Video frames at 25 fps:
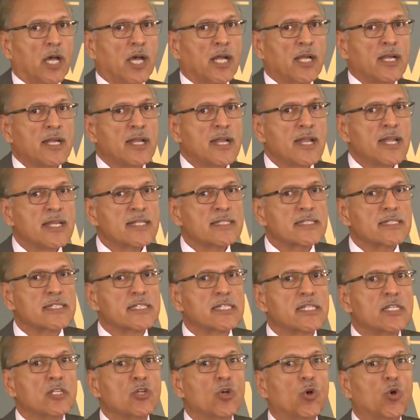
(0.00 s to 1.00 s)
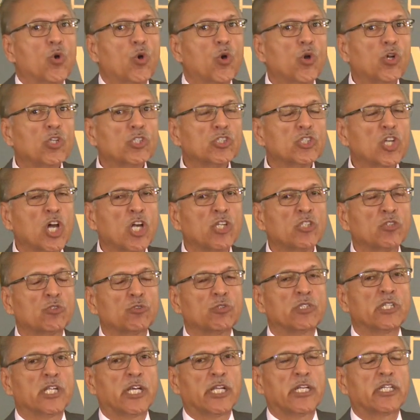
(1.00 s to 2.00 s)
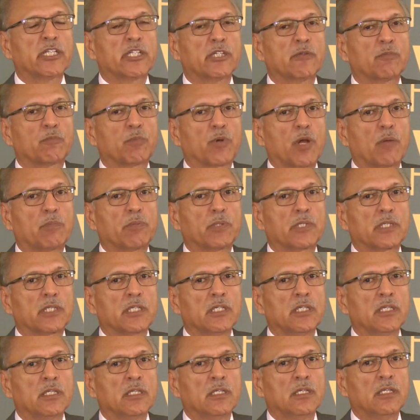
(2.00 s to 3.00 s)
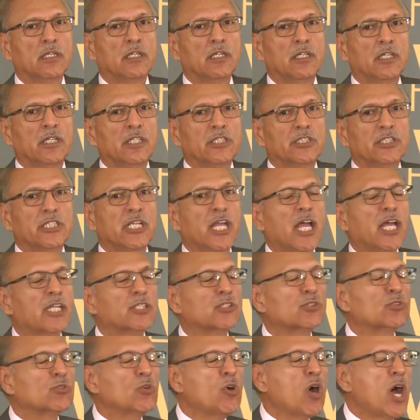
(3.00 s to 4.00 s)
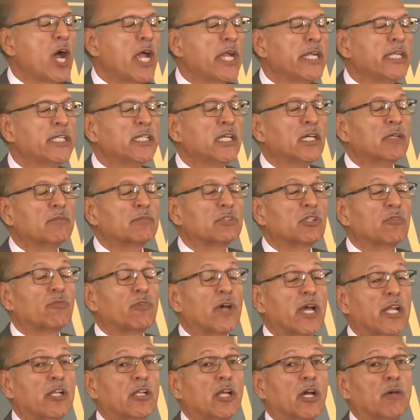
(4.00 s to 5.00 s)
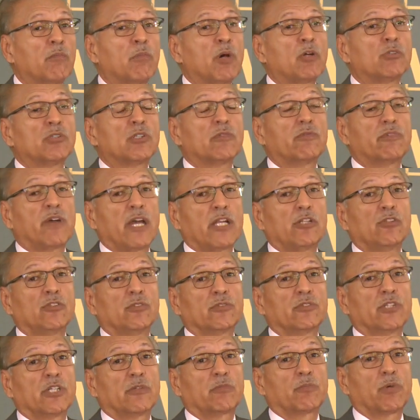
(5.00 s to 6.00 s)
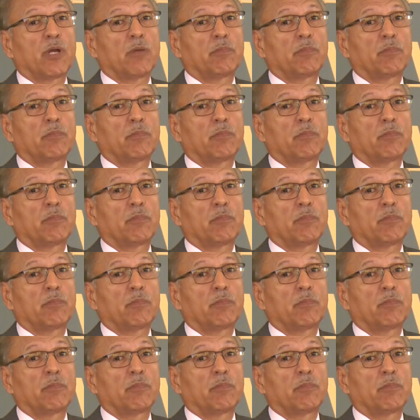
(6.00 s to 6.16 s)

Unless she holds on to inherited property, she has no idea the value, about the value of that